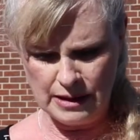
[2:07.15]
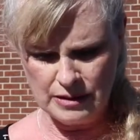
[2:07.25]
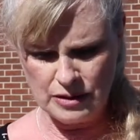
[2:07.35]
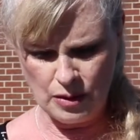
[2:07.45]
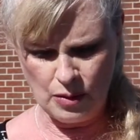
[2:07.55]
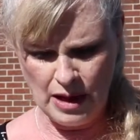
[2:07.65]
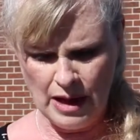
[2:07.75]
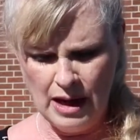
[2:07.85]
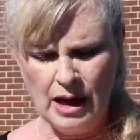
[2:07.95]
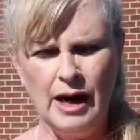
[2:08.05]
And so
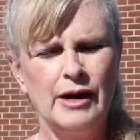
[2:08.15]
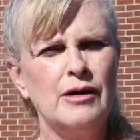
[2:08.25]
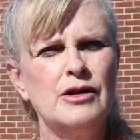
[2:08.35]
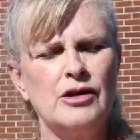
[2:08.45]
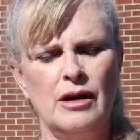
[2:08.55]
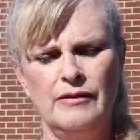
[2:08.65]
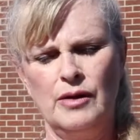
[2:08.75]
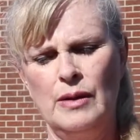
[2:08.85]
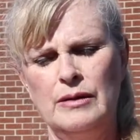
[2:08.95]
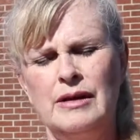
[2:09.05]
I urge all of
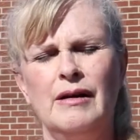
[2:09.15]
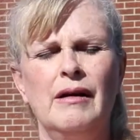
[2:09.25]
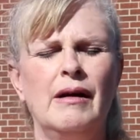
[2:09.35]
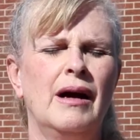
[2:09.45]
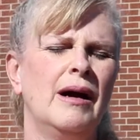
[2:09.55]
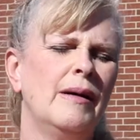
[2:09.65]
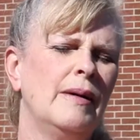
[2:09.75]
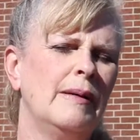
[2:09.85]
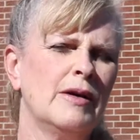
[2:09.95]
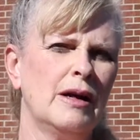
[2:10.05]
you out there,
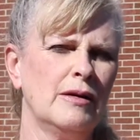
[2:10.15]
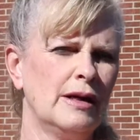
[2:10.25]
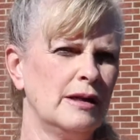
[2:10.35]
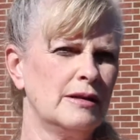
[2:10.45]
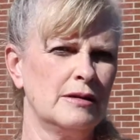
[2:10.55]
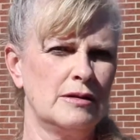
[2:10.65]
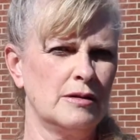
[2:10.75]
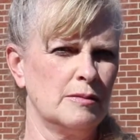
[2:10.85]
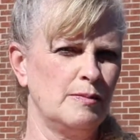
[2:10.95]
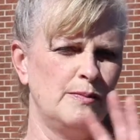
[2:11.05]
I'm not looking to
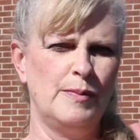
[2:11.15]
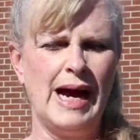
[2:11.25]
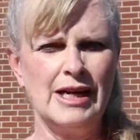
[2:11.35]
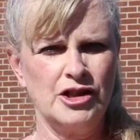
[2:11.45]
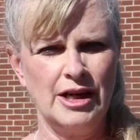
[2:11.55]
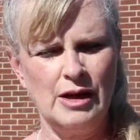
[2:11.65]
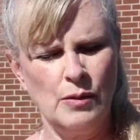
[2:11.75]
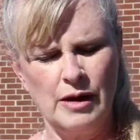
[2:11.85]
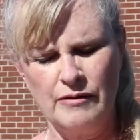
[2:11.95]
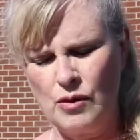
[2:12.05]
bash
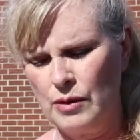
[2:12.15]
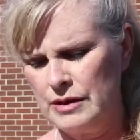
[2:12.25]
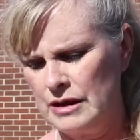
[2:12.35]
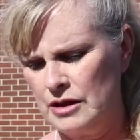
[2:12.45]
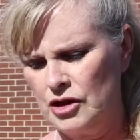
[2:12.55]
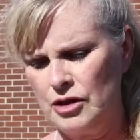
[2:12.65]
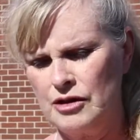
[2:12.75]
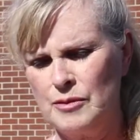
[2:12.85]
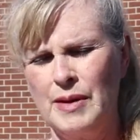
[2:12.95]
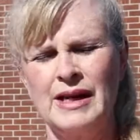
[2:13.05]
anyone, of course, in the
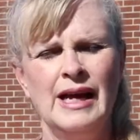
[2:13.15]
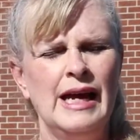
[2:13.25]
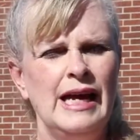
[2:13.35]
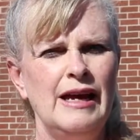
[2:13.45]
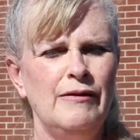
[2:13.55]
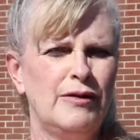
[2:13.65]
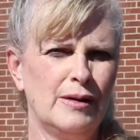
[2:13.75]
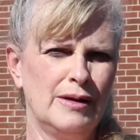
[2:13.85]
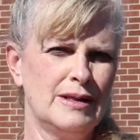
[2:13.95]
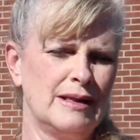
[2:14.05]
church, but if
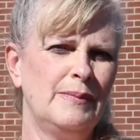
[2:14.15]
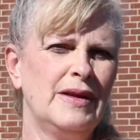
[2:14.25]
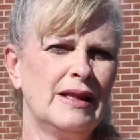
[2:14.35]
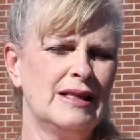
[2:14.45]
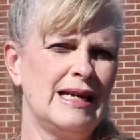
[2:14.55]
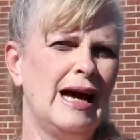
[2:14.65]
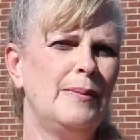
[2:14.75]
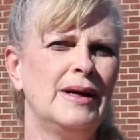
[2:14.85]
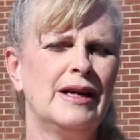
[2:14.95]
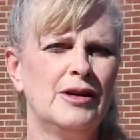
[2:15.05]
there is something that's
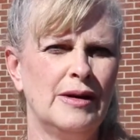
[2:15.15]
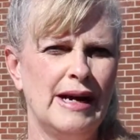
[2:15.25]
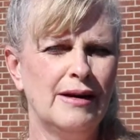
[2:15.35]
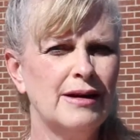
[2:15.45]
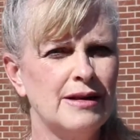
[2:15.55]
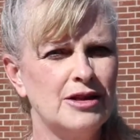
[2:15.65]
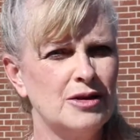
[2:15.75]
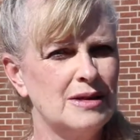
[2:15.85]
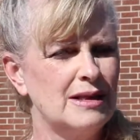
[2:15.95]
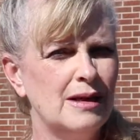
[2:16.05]
happening in your area that
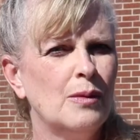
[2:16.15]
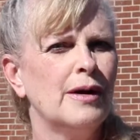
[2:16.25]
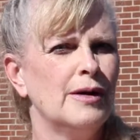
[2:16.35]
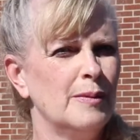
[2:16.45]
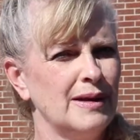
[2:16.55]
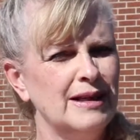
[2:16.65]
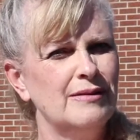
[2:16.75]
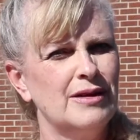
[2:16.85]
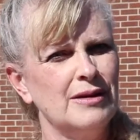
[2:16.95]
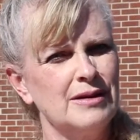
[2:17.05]
you see where you
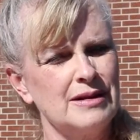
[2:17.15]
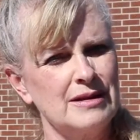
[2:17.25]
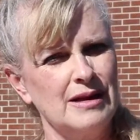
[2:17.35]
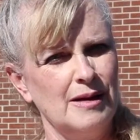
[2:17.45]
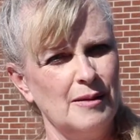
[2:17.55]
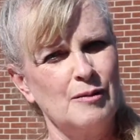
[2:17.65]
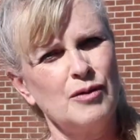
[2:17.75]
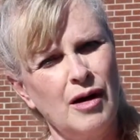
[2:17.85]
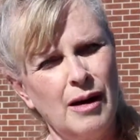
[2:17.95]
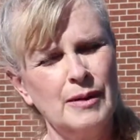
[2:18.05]
believe there is a
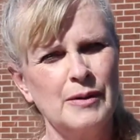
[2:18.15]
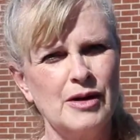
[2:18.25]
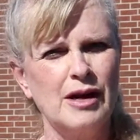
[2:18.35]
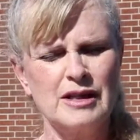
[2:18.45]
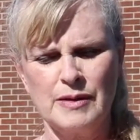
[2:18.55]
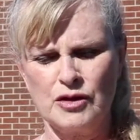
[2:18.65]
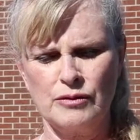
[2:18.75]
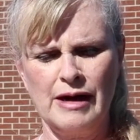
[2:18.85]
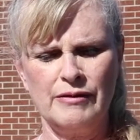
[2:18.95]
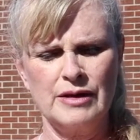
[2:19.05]
problem or not as much
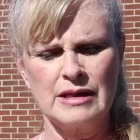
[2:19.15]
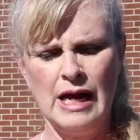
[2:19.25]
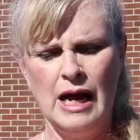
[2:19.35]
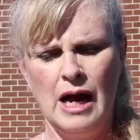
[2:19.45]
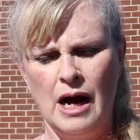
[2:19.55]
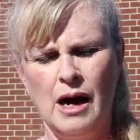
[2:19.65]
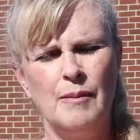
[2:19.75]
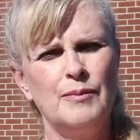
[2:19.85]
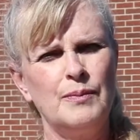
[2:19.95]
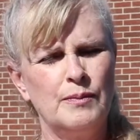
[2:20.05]
reverence,
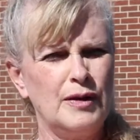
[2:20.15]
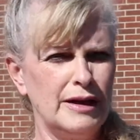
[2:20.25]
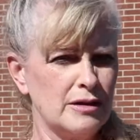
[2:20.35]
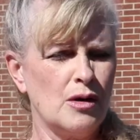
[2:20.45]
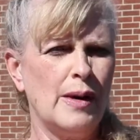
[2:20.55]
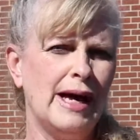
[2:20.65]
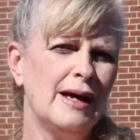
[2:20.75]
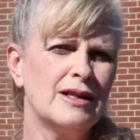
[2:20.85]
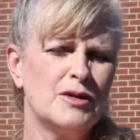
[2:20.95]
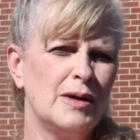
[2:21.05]
please go
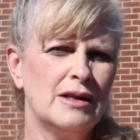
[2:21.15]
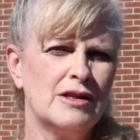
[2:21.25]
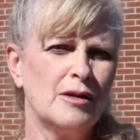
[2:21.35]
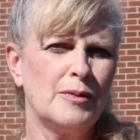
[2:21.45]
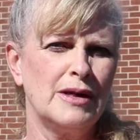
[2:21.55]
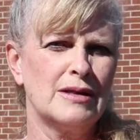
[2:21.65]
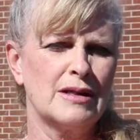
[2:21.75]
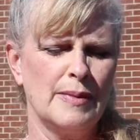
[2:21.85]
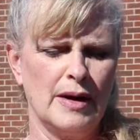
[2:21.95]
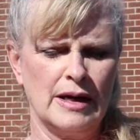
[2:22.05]
ahead and speak to your priest
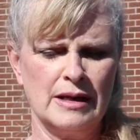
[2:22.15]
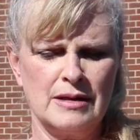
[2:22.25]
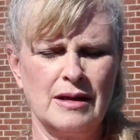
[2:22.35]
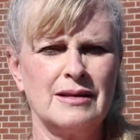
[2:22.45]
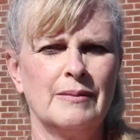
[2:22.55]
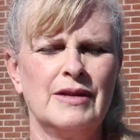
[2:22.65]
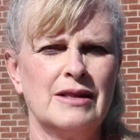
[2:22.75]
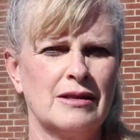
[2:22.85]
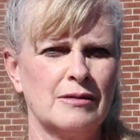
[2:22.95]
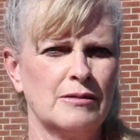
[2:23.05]
about it. It's not something
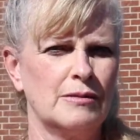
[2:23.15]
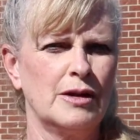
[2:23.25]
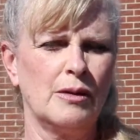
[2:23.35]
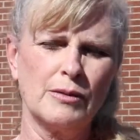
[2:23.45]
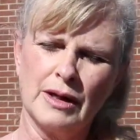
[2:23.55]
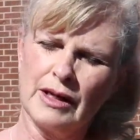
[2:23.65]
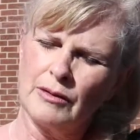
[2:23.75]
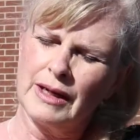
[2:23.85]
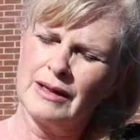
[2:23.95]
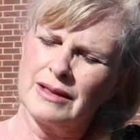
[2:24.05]
to, really
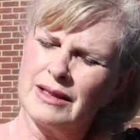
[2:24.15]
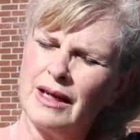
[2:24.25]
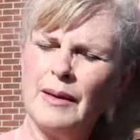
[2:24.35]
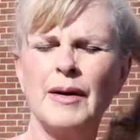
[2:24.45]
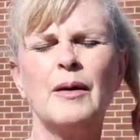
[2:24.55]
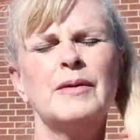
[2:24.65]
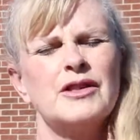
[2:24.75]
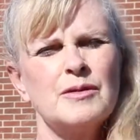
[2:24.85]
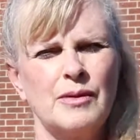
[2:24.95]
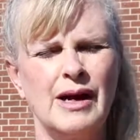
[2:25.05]
create a scene about, but
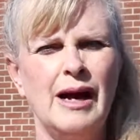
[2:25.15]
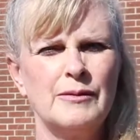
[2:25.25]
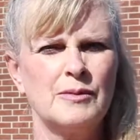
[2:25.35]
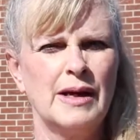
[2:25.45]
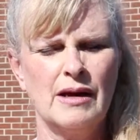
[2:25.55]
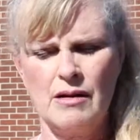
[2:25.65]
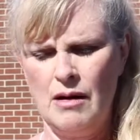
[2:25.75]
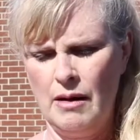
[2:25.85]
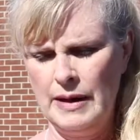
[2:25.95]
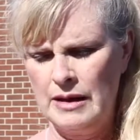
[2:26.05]
just perhaps make a
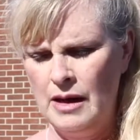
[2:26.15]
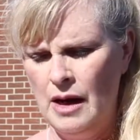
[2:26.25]
comment.